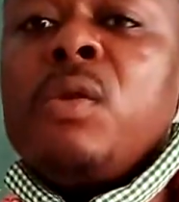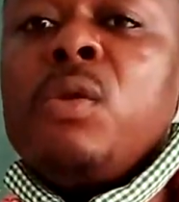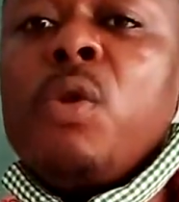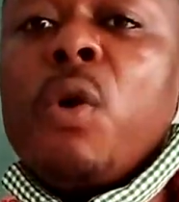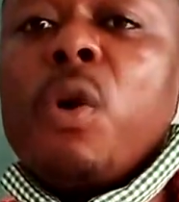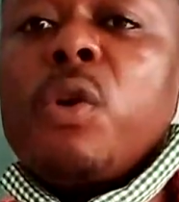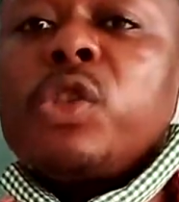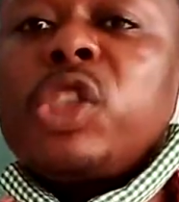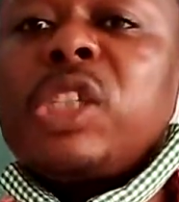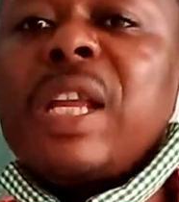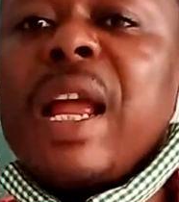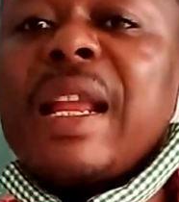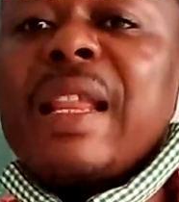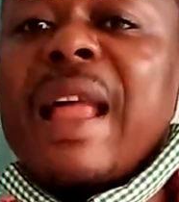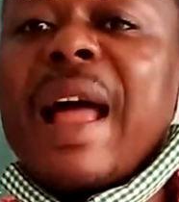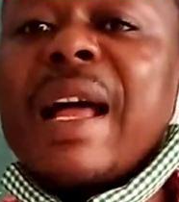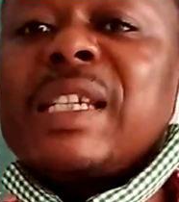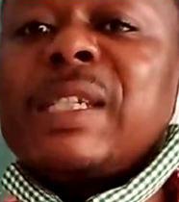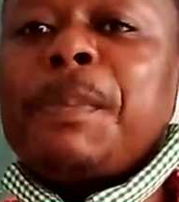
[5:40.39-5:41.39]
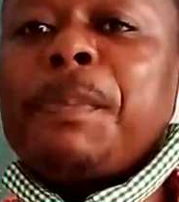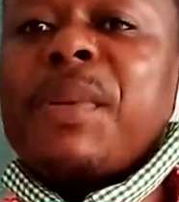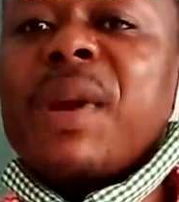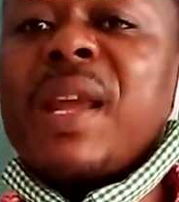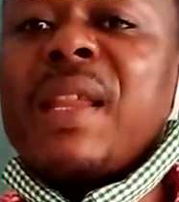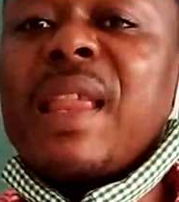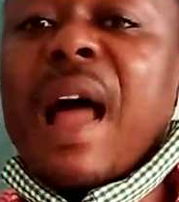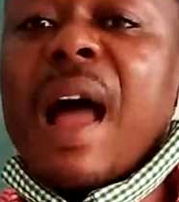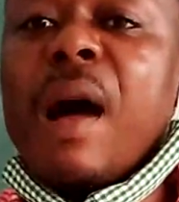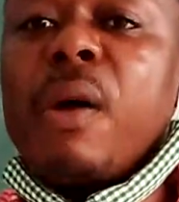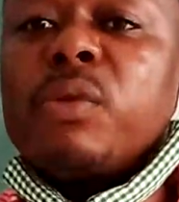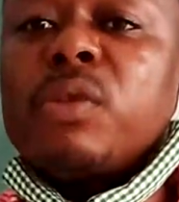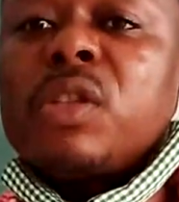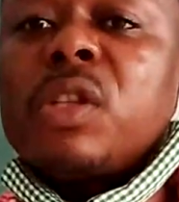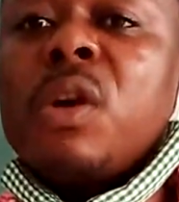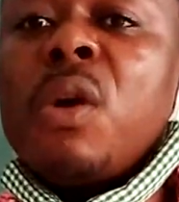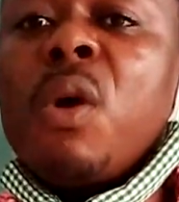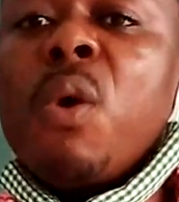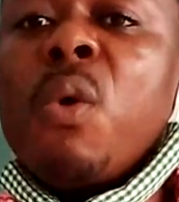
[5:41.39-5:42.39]
Those that are sprayed
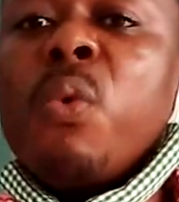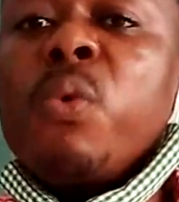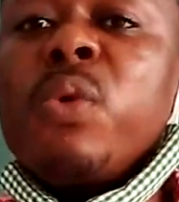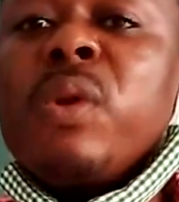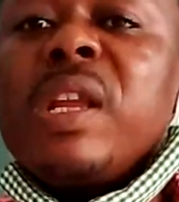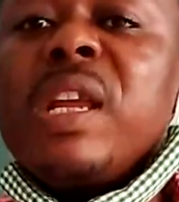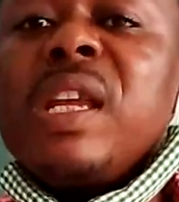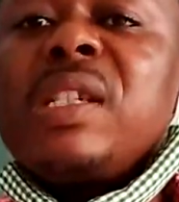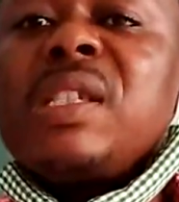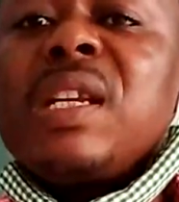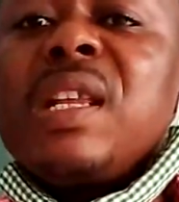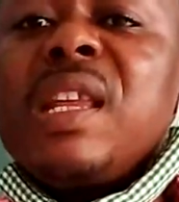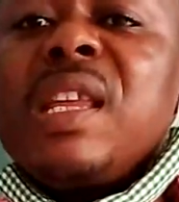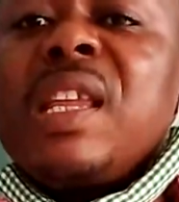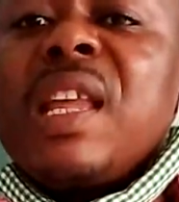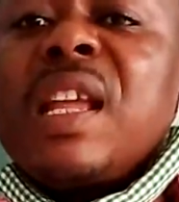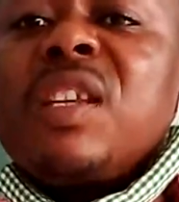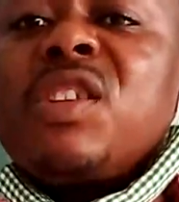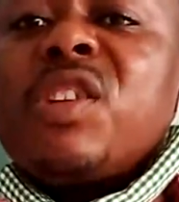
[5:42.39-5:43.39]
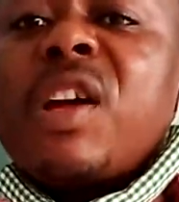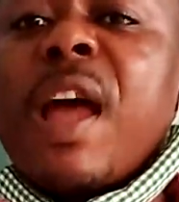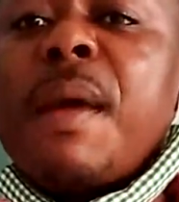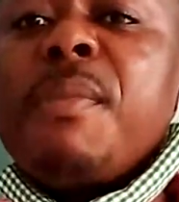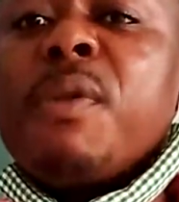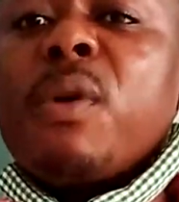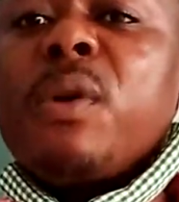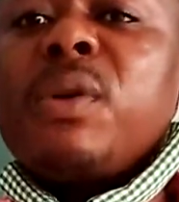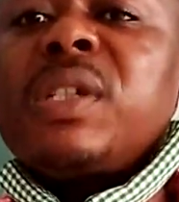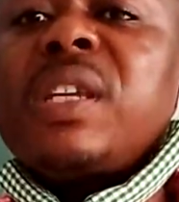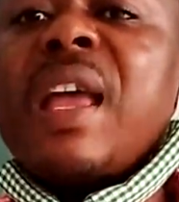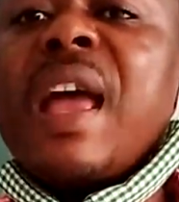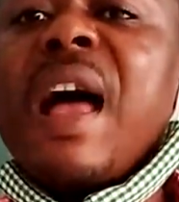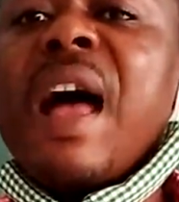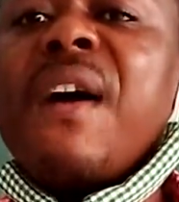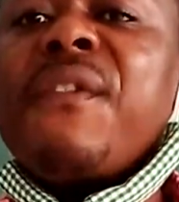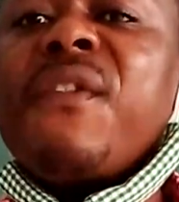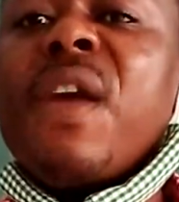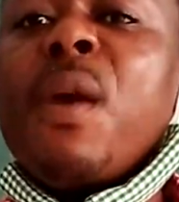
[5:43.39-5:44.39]
out will easily get dry because they
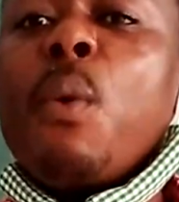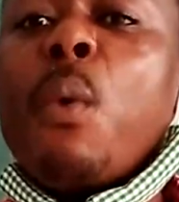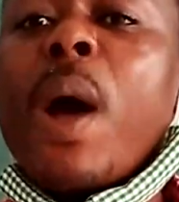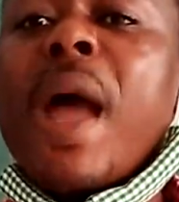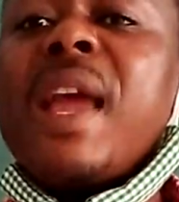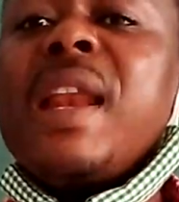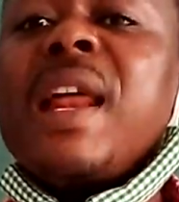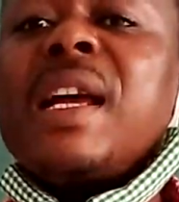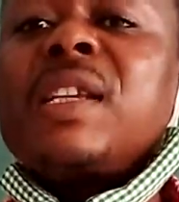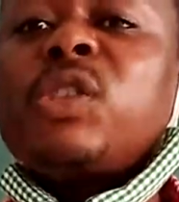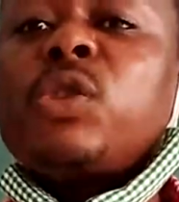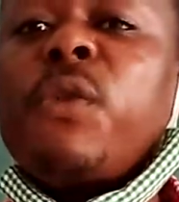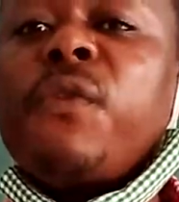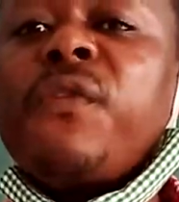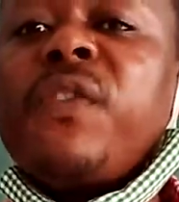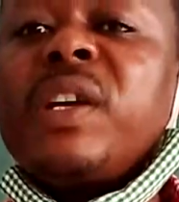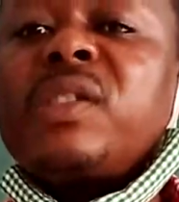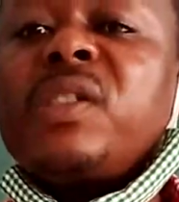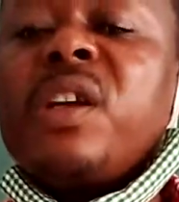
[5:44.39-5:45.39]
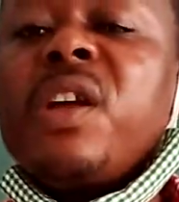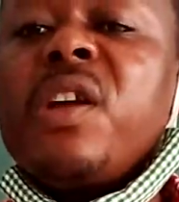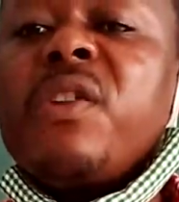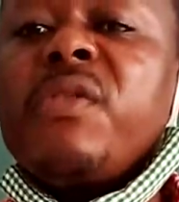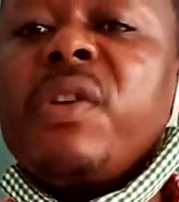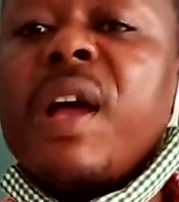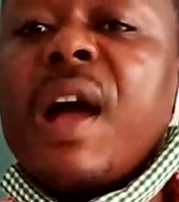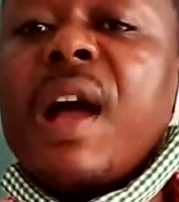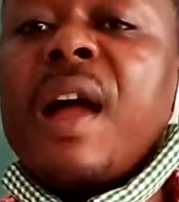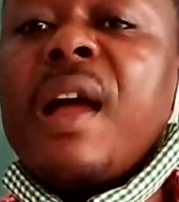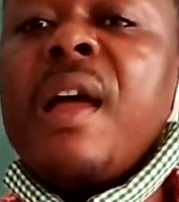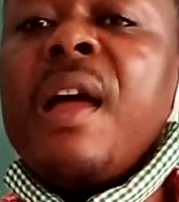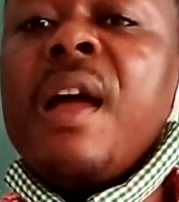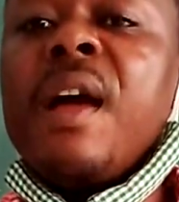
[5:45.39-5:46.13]
have a wider surface area